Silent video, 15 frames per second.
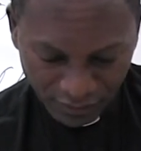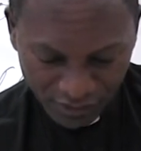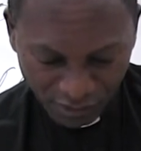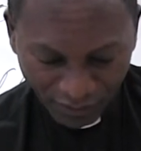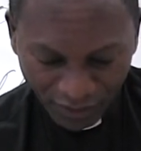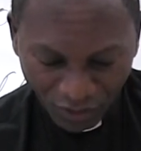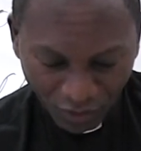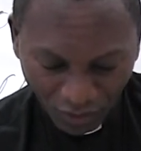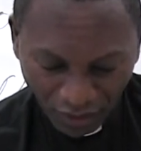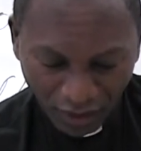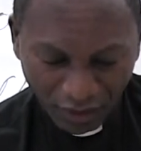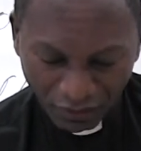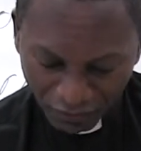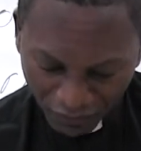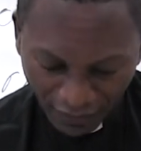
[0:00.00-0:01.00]
So when you
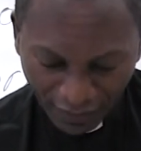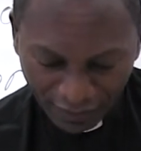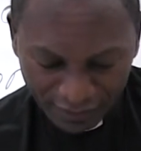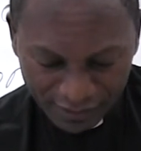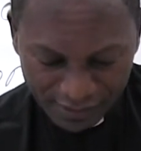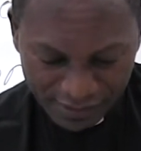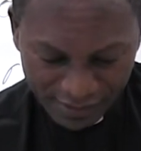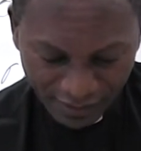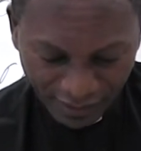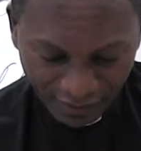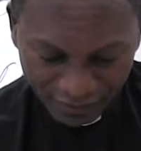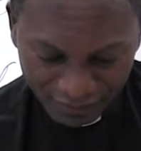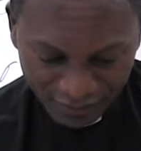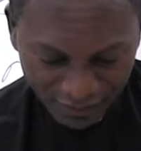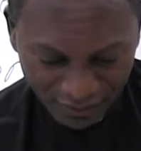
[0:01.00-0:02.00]
hear things,
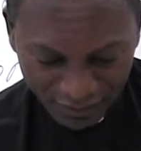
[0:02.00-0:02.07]
okay,